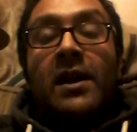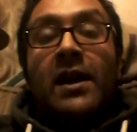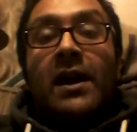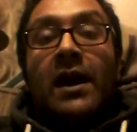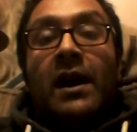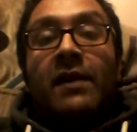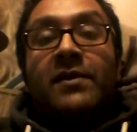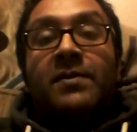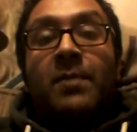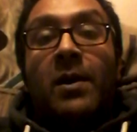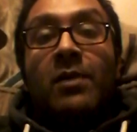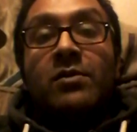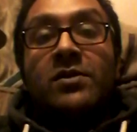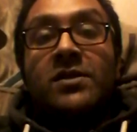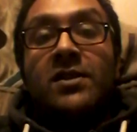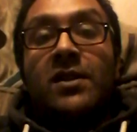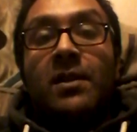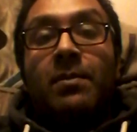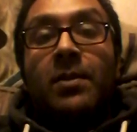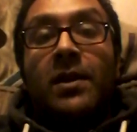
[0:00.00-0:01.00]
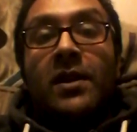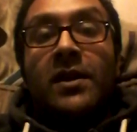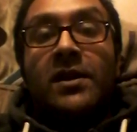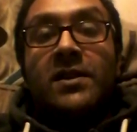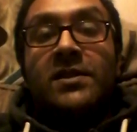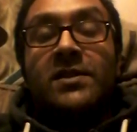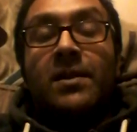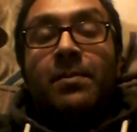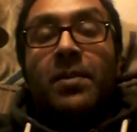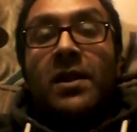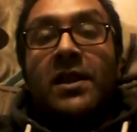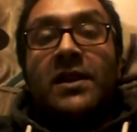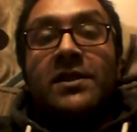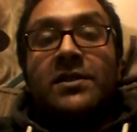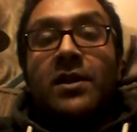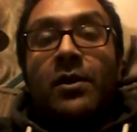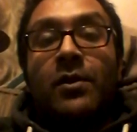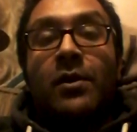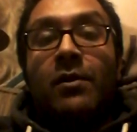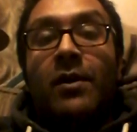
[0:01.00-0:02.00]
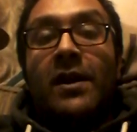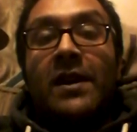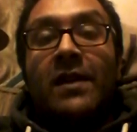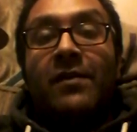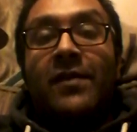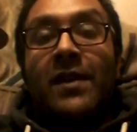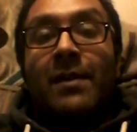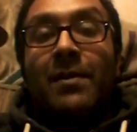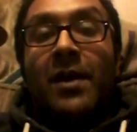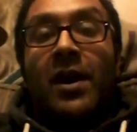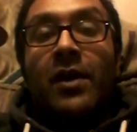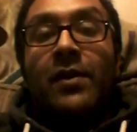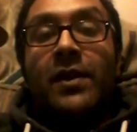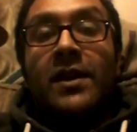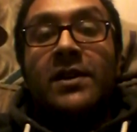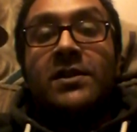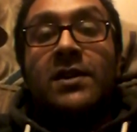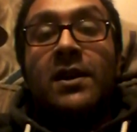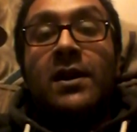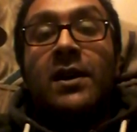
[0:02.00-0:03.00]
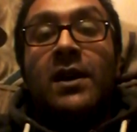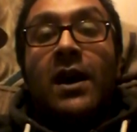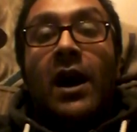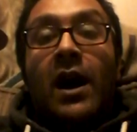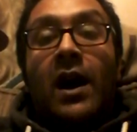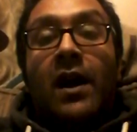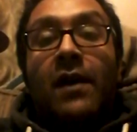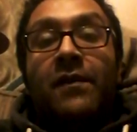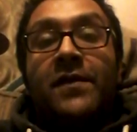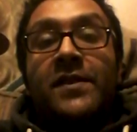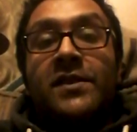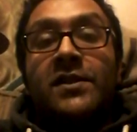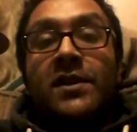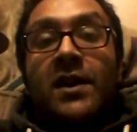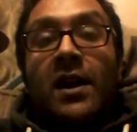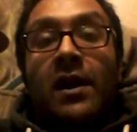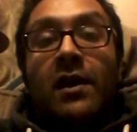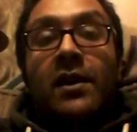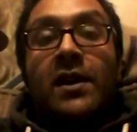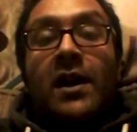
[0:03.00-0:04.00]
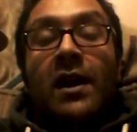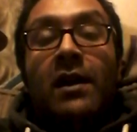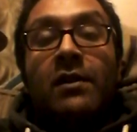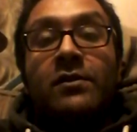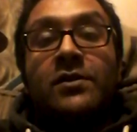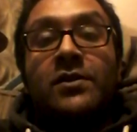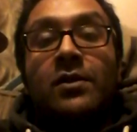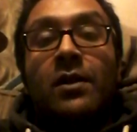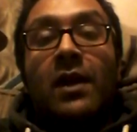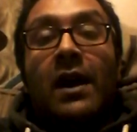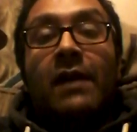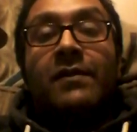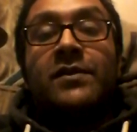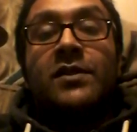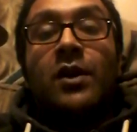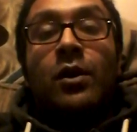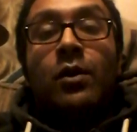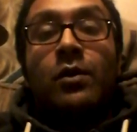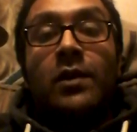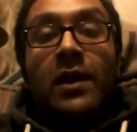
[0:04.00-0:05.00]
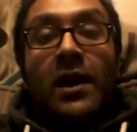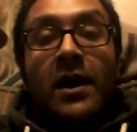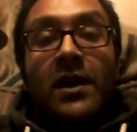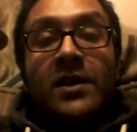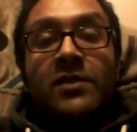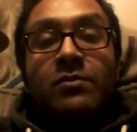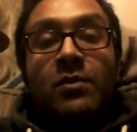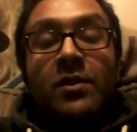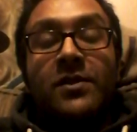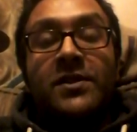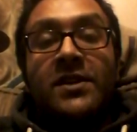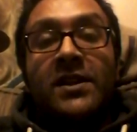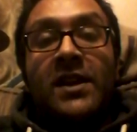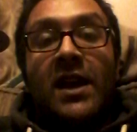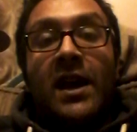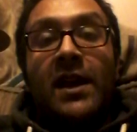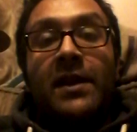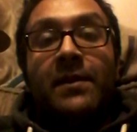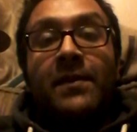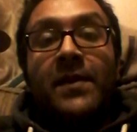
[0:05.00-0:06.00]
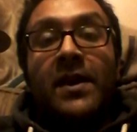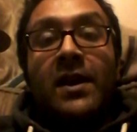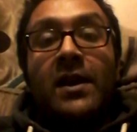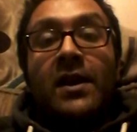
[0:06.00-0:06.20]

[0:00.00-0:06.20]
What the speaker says: I've spoken to the police don't know anything about this. Hertfordshire County Council have told lies once again.